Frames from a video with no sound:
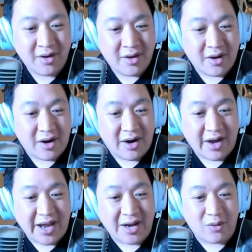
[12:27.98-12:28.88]

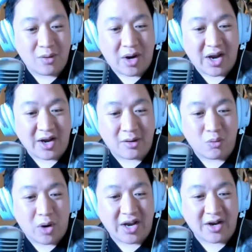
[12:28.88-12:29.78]
Angry
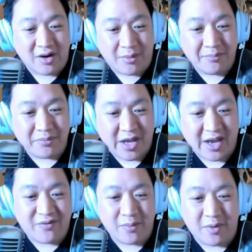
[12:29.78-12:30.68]
Rangum.
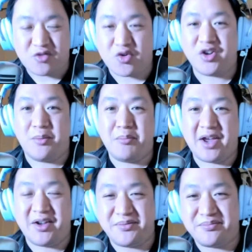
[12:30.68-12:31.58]
Hey, from Australia,
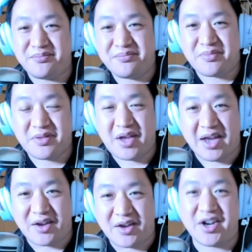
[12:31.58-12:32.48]
mate.
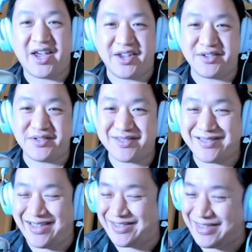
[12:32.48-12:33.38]
Hey, good day.
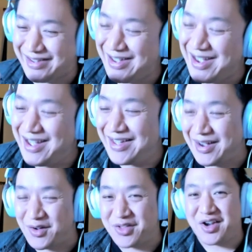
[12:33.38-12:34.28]

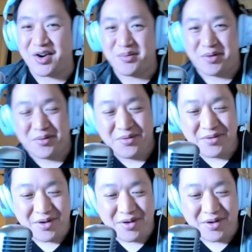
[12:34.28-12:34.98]
That was terrible.